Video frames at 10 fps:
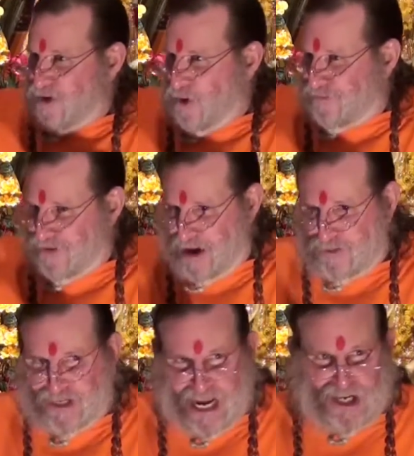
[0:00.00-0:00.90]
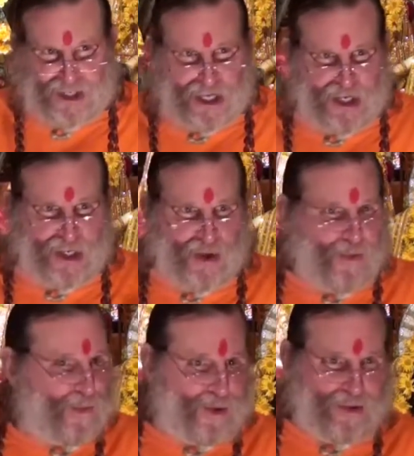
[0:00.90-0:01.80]
you a foundation
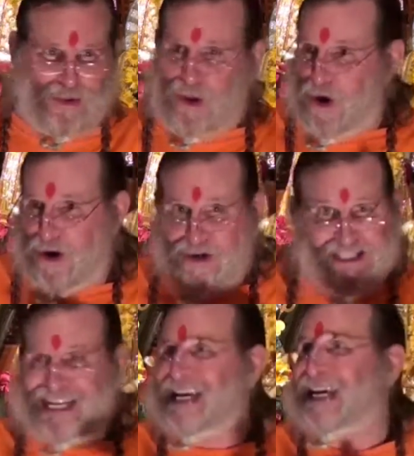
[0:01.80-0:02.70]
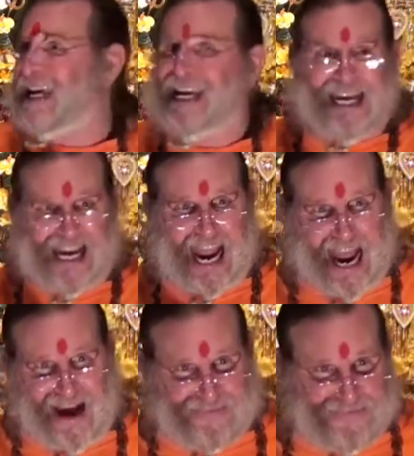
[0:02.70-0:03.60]
you could learn
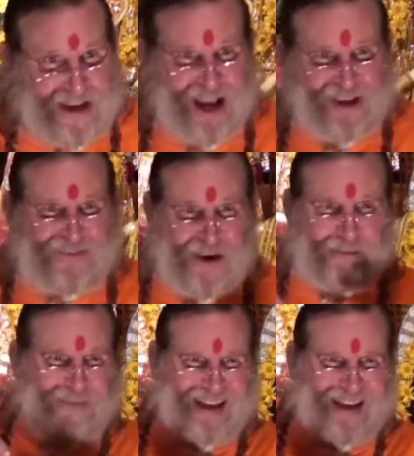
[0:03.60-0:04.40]
DEF from.